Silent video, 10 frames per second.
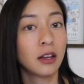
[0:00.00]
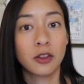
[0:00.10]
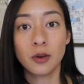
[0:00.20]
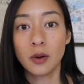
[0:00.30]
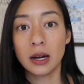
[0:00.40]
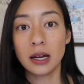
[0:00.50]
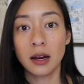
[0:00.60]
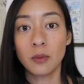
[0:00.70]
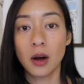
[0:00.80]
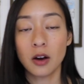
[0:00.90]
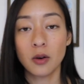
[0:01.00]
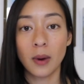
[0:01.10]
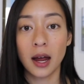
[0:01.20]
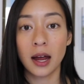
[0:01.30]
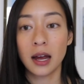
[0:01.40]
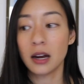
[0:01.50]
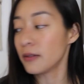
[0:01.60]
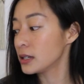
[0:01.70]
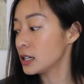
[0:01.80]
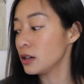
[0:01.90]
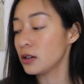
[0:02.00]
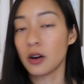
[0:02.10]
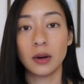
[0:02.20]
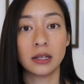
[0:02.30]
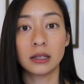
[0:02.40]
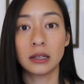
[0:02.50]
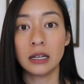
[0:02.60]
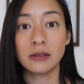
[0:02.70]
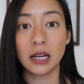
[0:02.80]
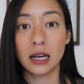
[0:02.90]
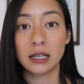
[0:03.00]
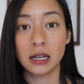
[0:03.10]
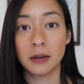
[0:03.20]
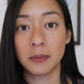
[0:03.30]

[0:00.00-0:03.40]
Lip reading: throw it and walk away, and obviously you know it's leaves and it's gonna